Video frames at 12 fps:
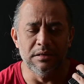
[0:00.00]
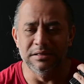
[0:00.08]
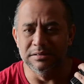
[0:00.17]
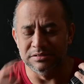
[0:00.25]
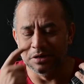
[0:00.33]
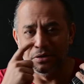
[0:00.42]

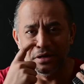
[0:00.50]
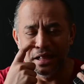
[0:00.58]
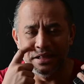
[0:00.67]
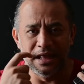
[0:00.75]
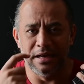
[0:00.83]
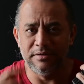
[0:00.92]
It's not
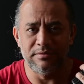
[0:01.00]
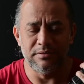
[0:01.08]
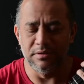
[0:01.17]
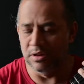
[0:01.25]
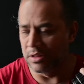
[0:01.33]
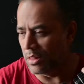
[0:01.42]
like that,
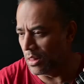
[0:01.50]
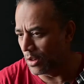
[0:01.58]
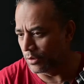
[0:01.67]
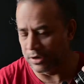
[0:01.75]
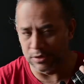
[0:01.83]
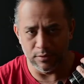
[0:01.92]

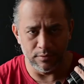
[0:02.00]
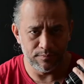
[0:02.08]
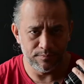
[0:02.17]
not at all.